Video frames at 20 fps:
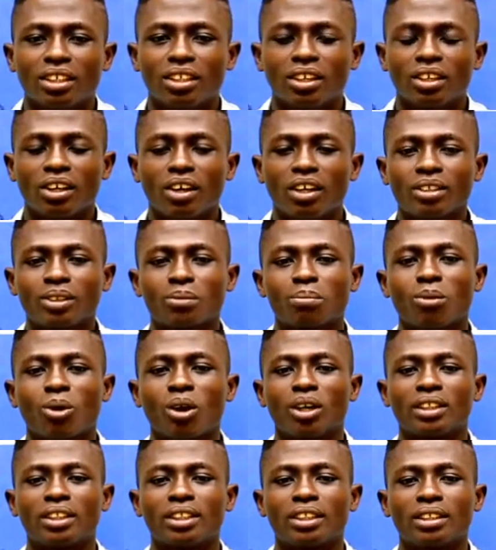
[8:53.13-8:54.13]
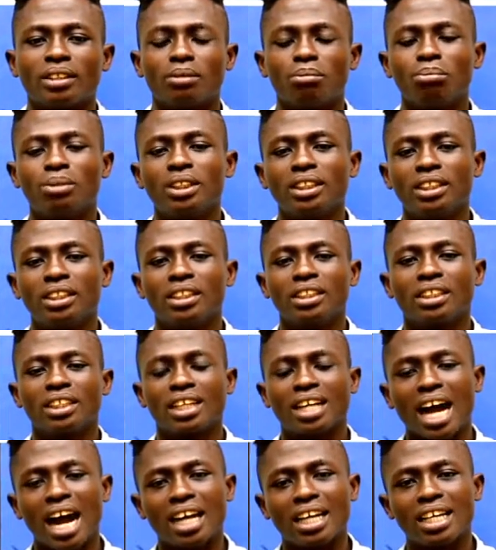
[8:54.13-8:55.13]
I said, boss, me,
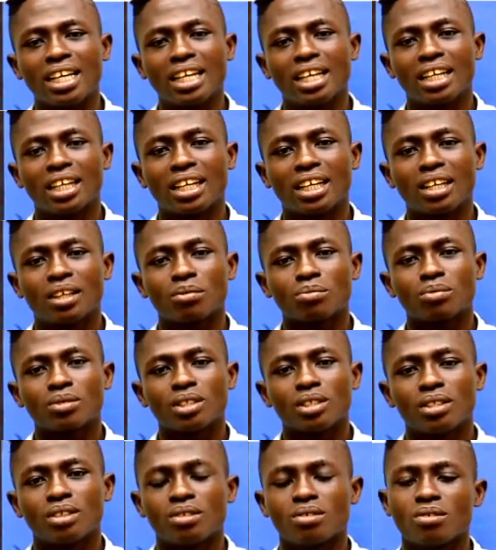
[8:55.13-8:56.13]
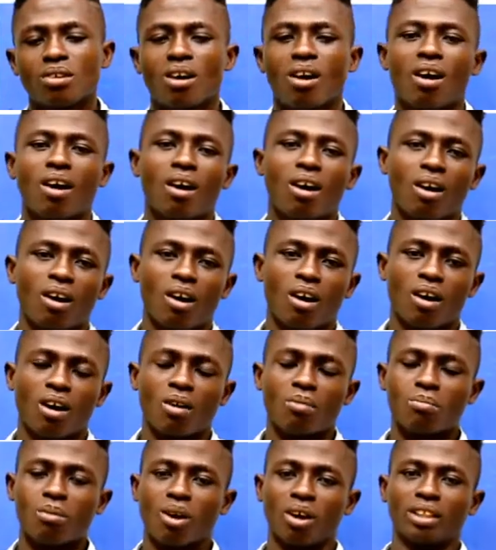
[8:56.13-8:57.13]
Gale. No,
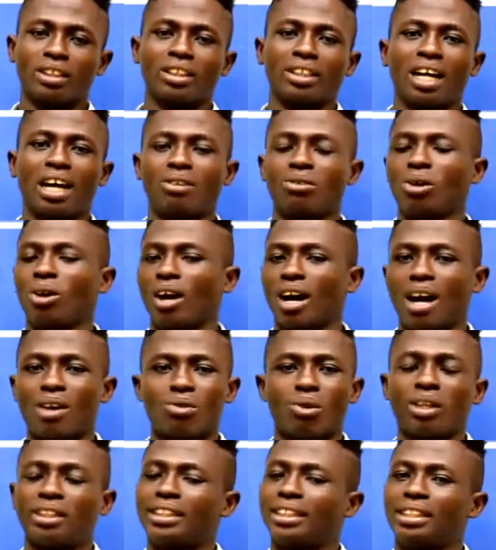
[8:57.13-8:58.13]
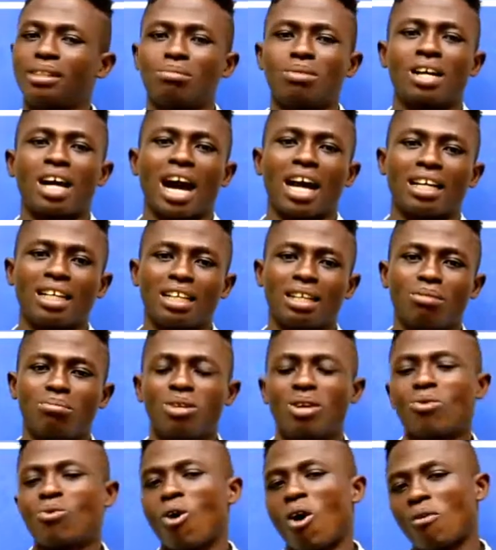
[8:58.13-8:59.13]
boss, I know steam Gale.
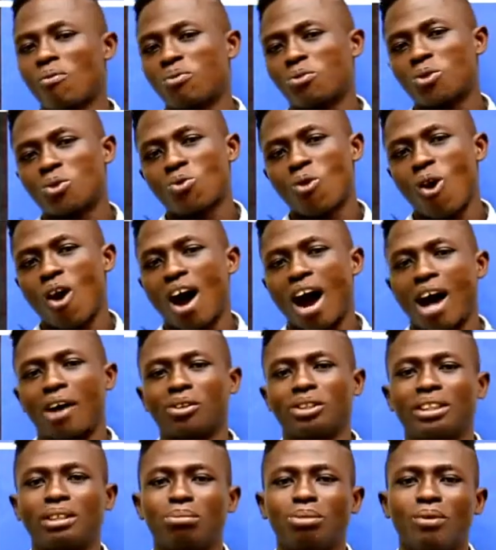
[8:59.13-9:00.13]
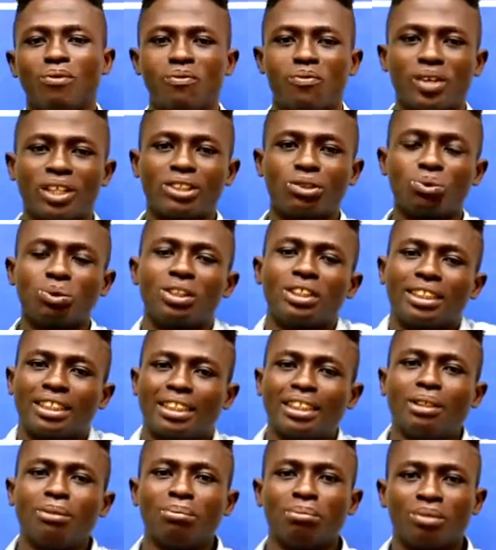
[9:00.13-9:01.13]
You go house, you be fish with
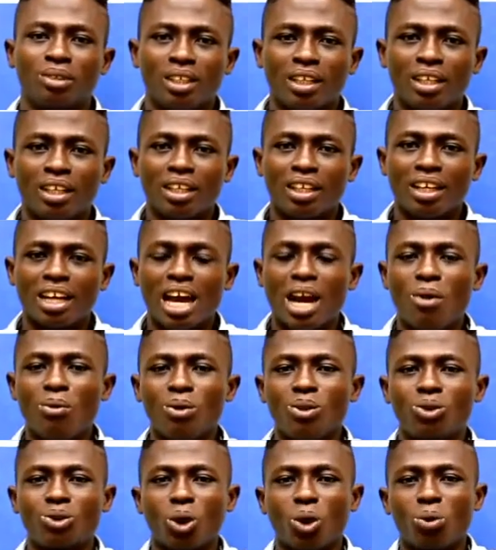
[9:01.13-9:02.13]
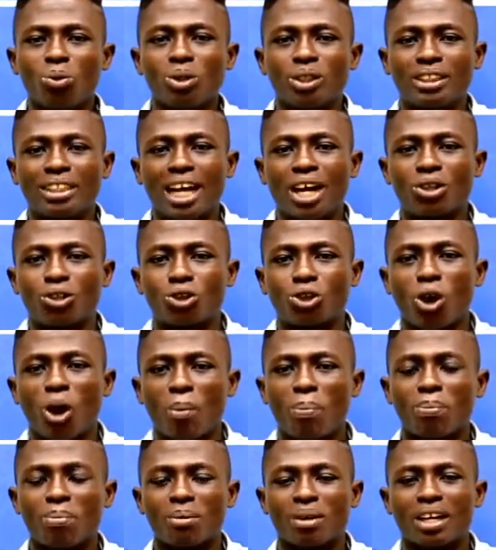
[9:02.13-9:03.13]
steam. And we take
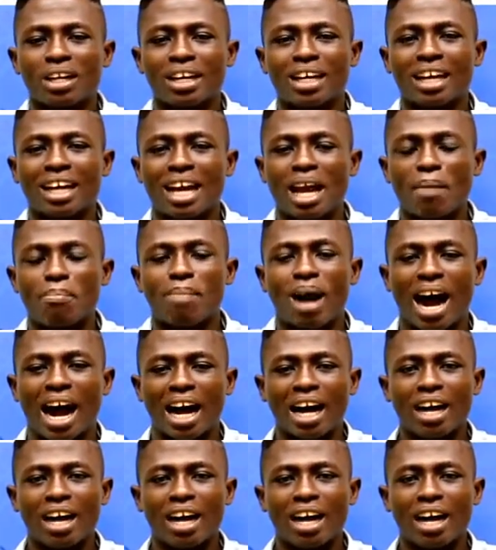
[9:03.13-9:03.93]
chop a bar.